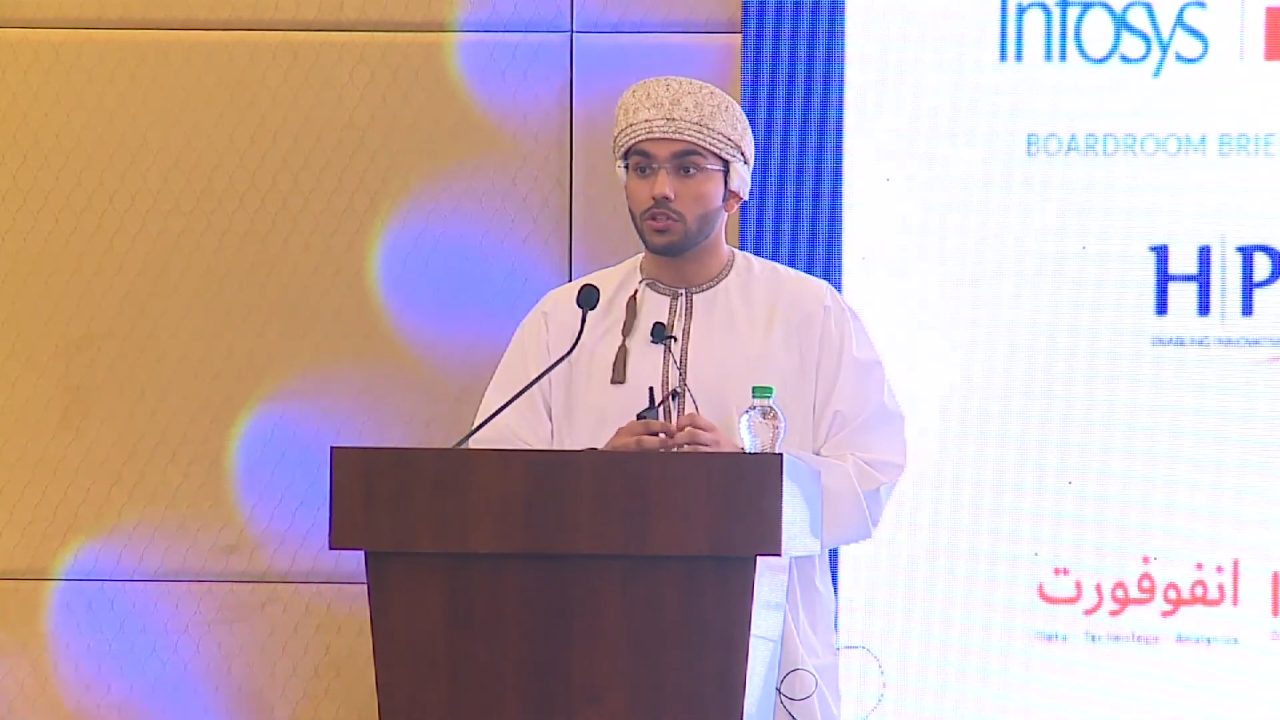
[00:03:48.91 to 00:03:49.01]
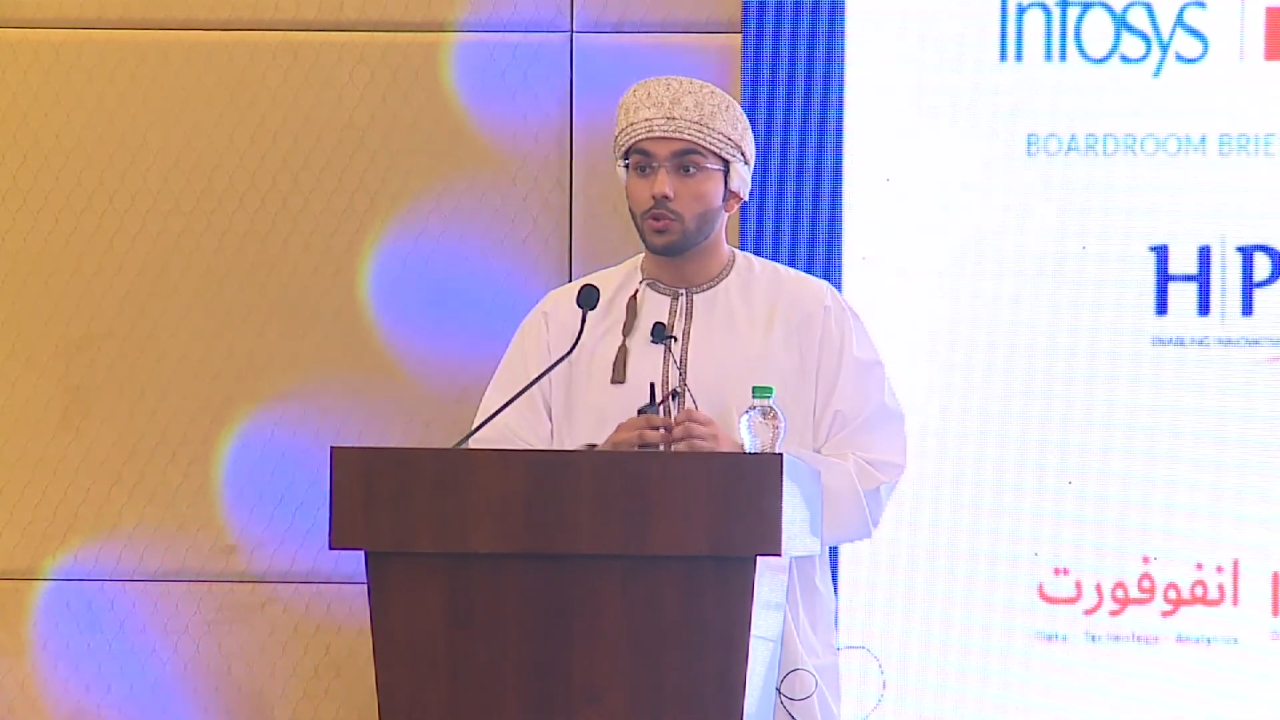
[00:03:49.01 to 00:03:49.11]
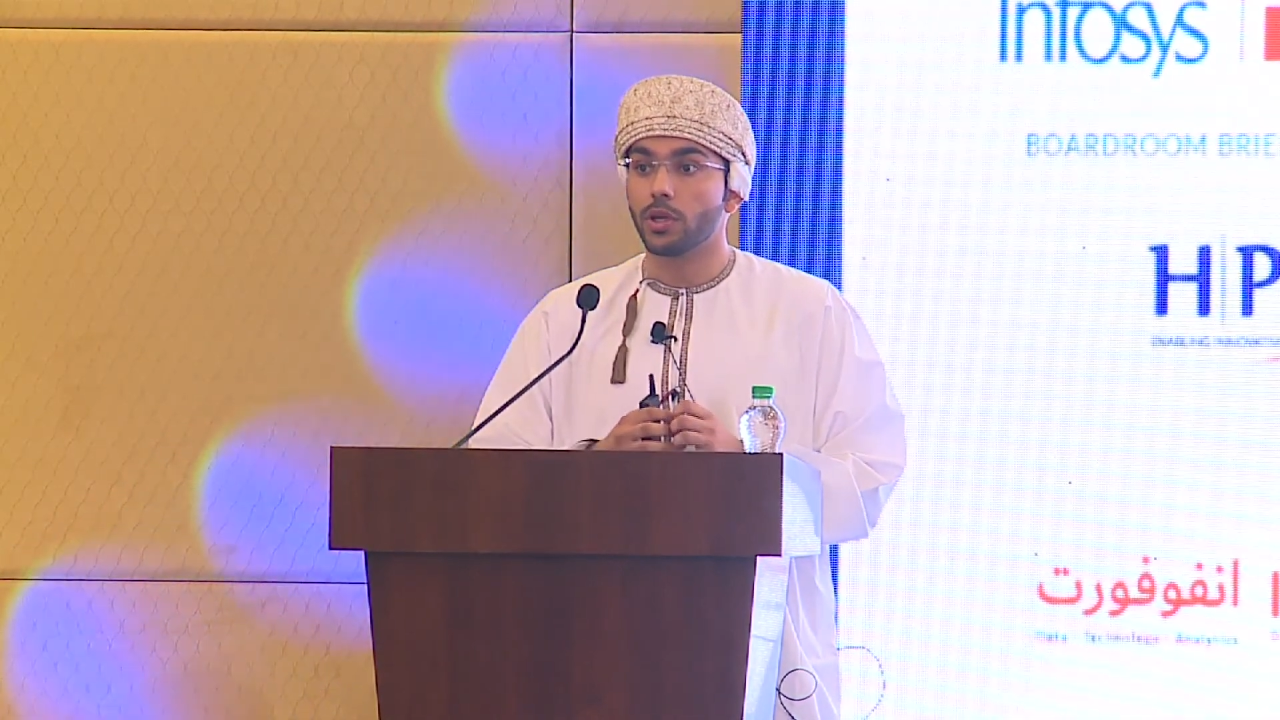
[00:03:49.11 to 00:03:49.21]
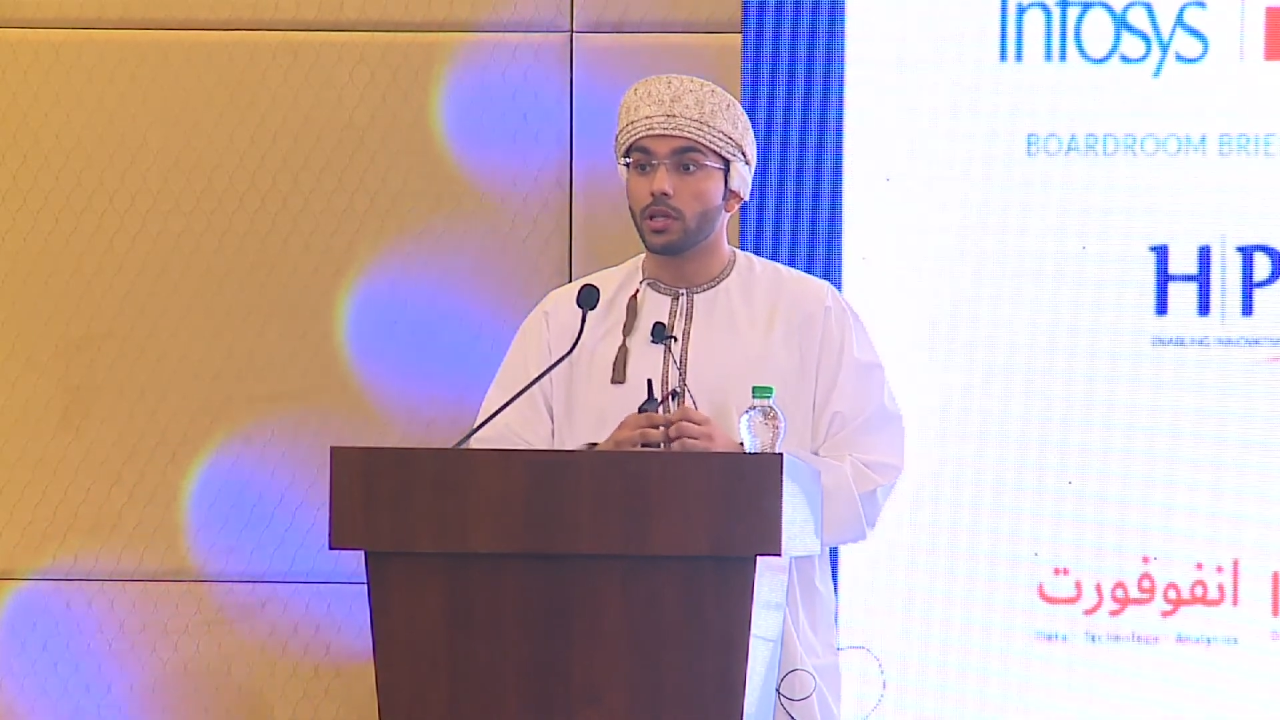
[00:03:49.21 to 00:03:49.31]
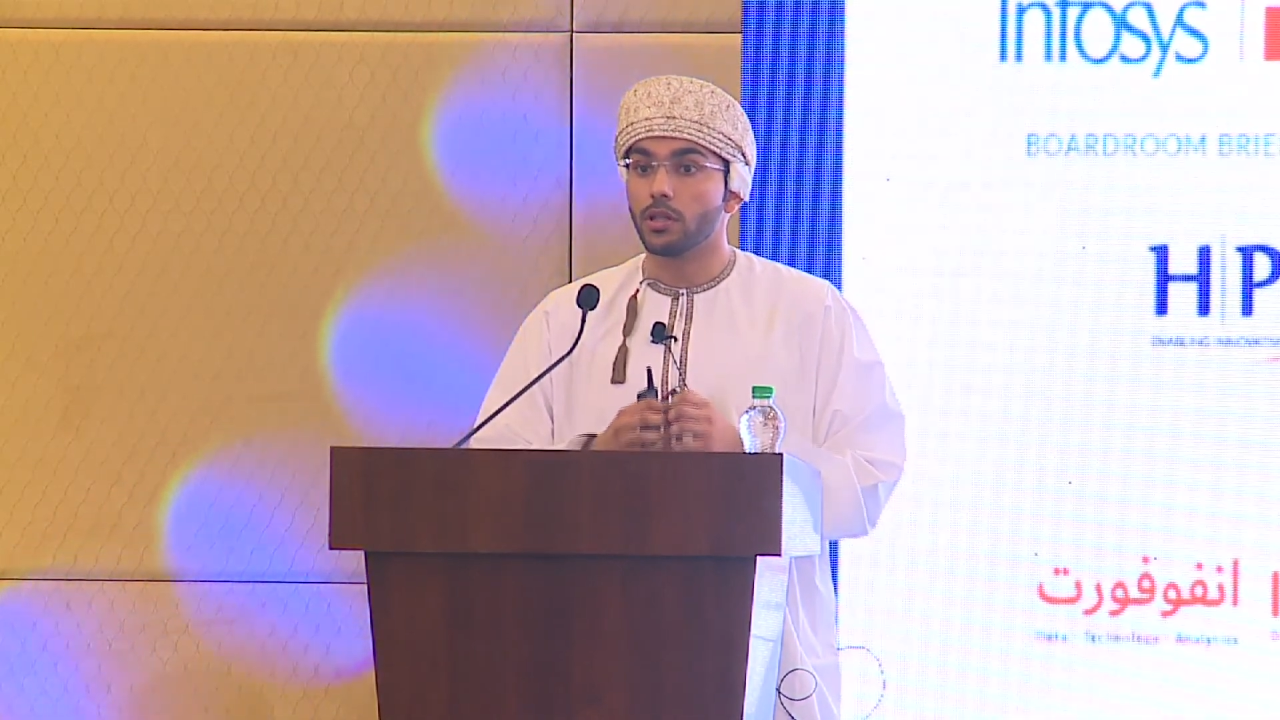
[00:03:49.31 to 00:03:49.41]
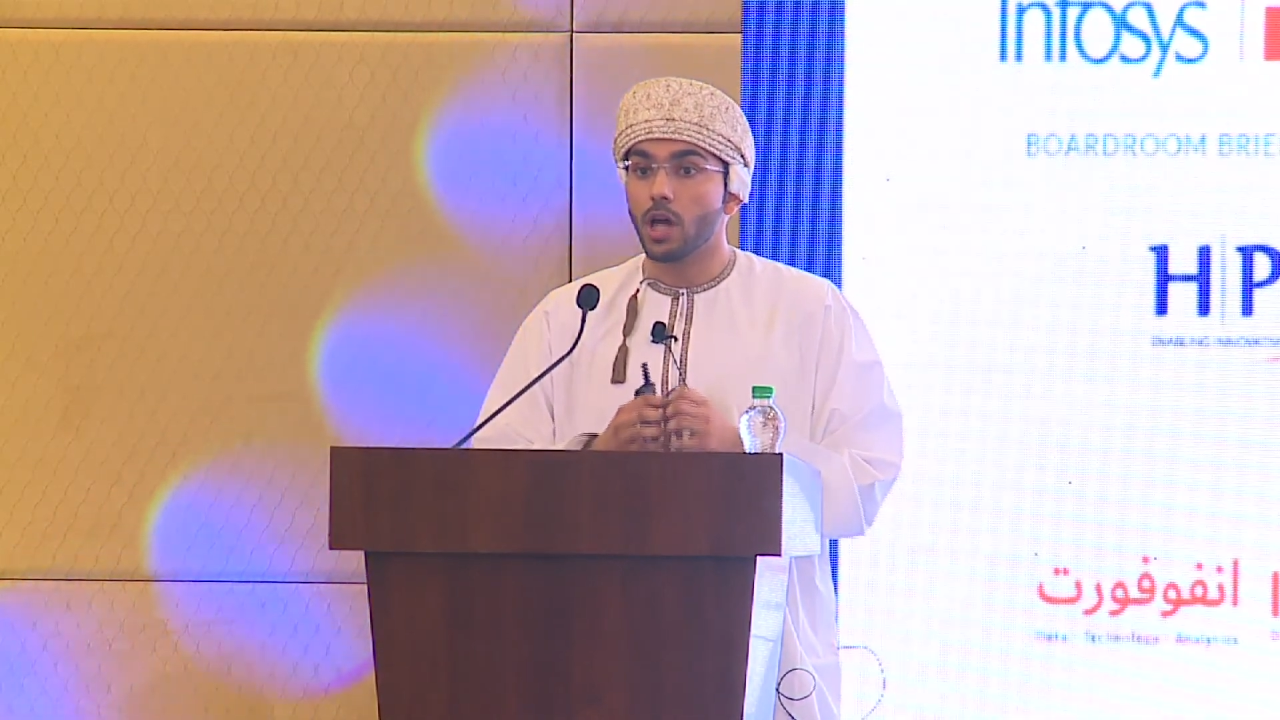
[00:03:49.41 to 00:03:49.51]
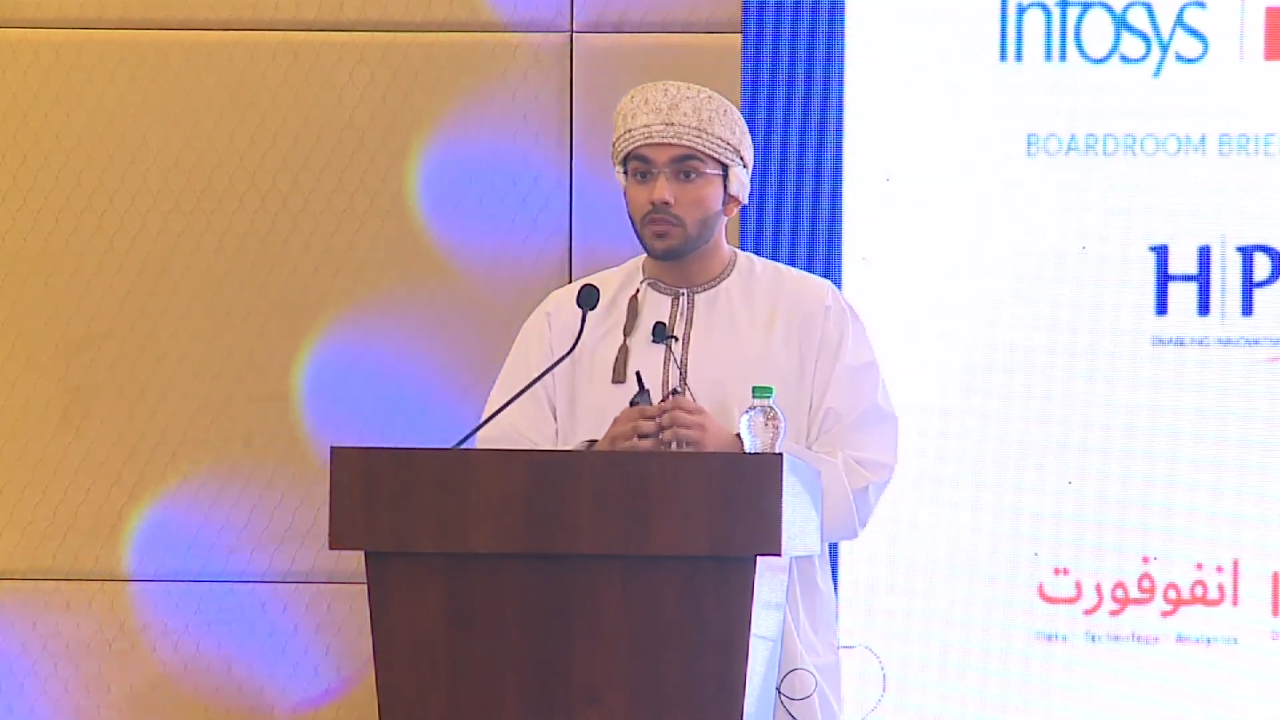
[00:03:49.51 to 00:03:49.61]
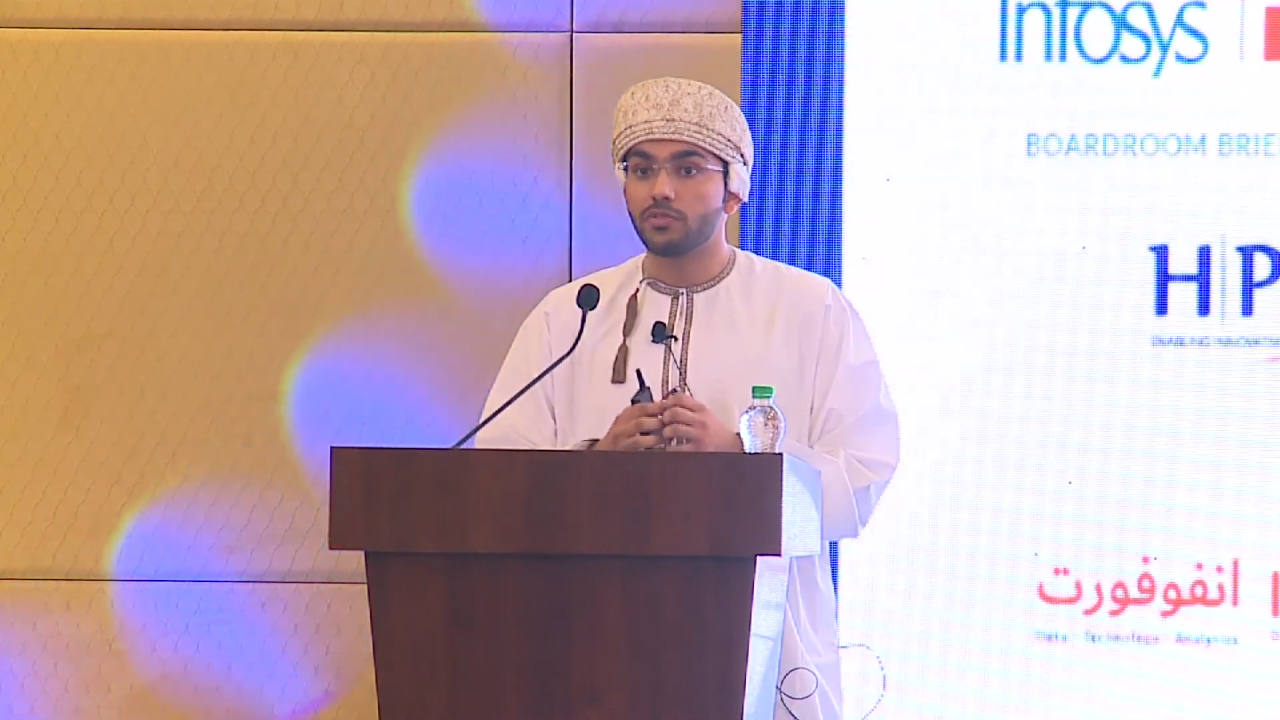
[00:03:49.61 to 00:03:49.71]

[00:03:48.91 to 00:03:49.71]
doing a lot